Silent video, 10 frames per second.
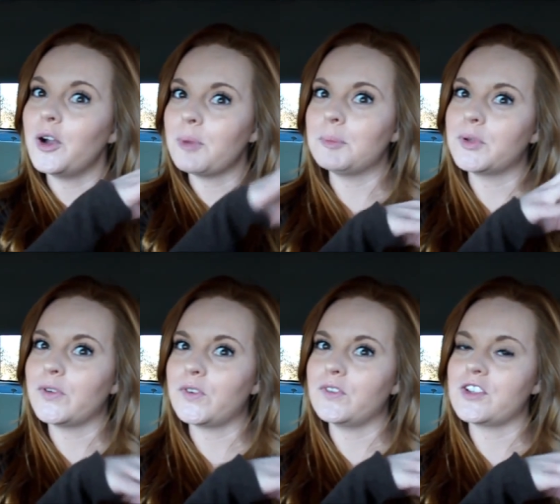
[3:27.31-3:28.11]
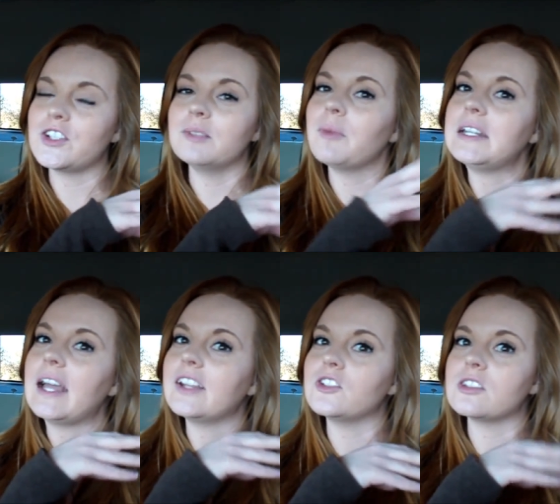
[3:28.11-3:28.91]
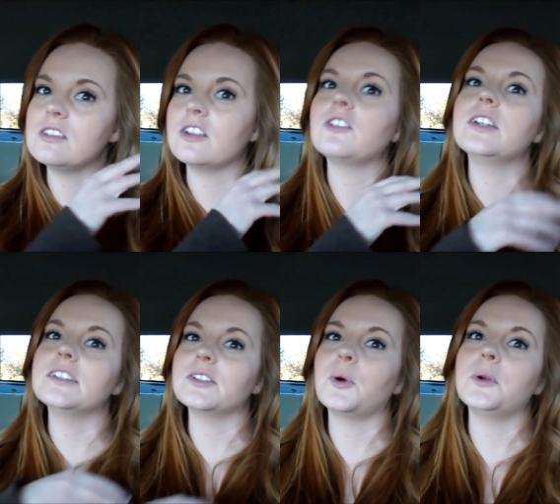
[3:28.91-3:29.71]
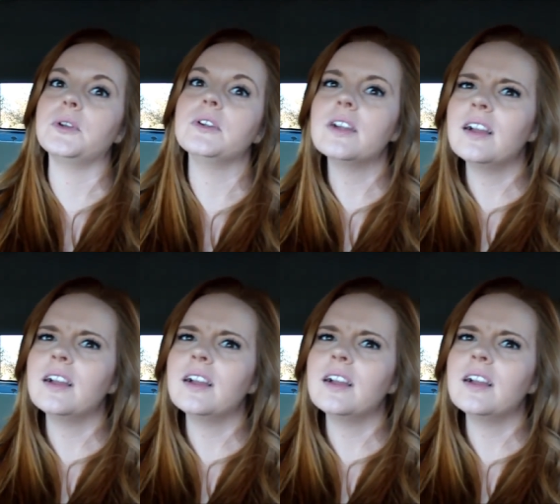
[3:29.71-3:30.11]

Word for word: in my peripheral vision, my dad just snickering in the corner,